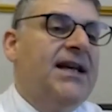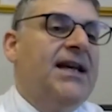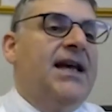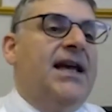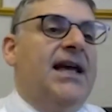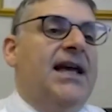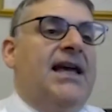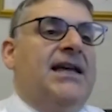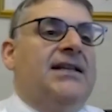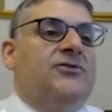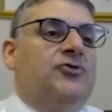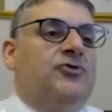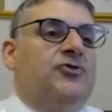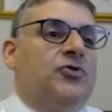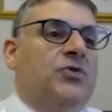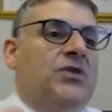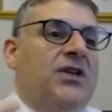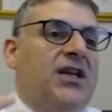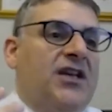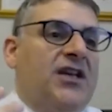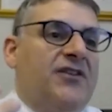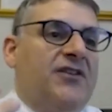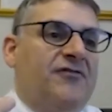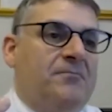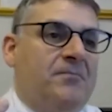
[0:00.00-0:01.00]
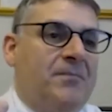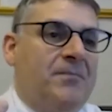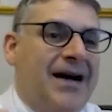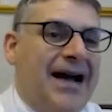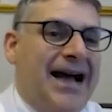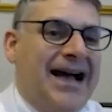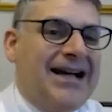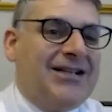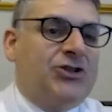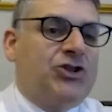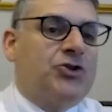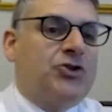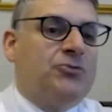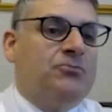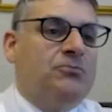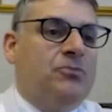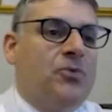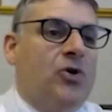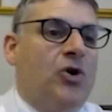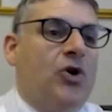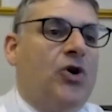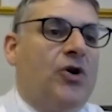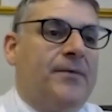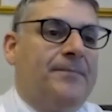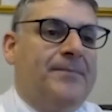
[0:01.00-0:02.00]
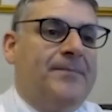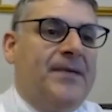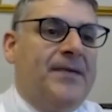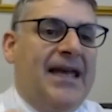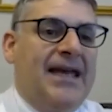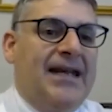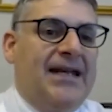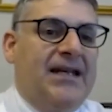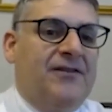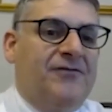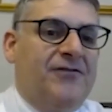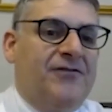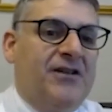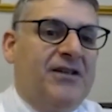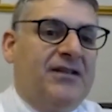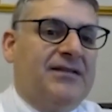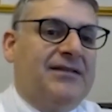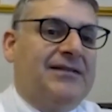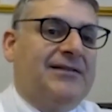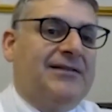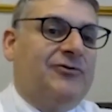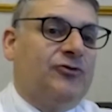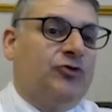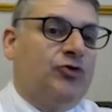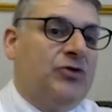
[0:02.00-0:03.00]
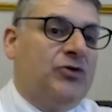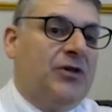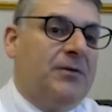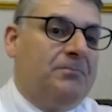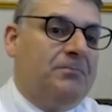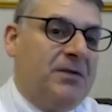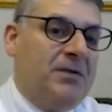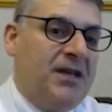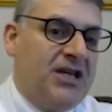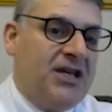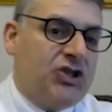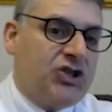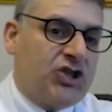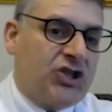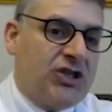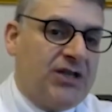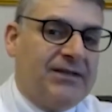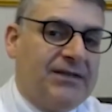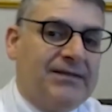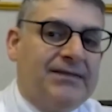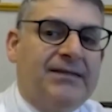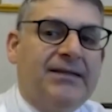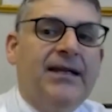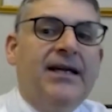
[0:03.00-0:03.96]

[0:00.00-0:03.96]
and to give much more benefit to the patient